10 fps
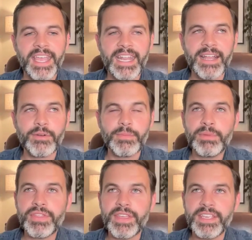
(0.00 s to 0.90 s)
and I
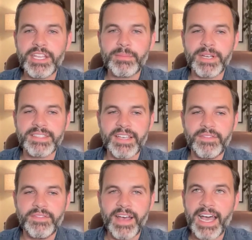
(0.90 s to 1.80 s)
remember thinking to
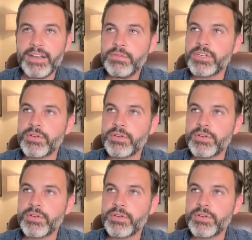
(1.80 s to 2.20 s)
myself, I don't know